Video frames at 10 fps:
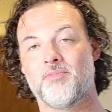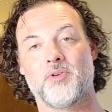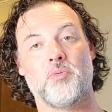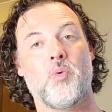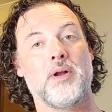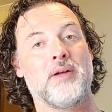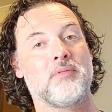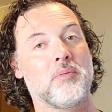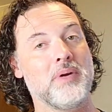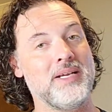for
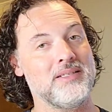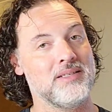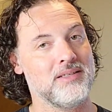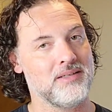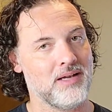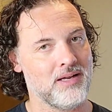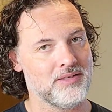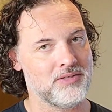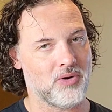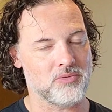whatever reason,
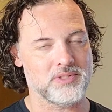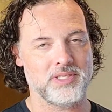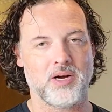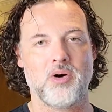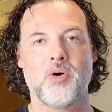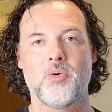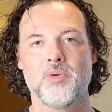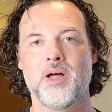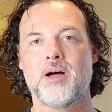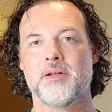don't see a whole
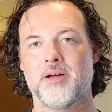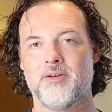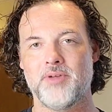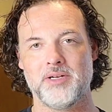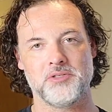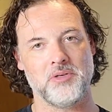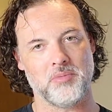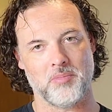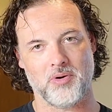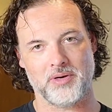lot of in a
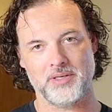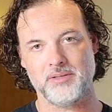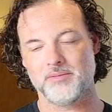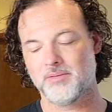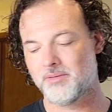supermarket.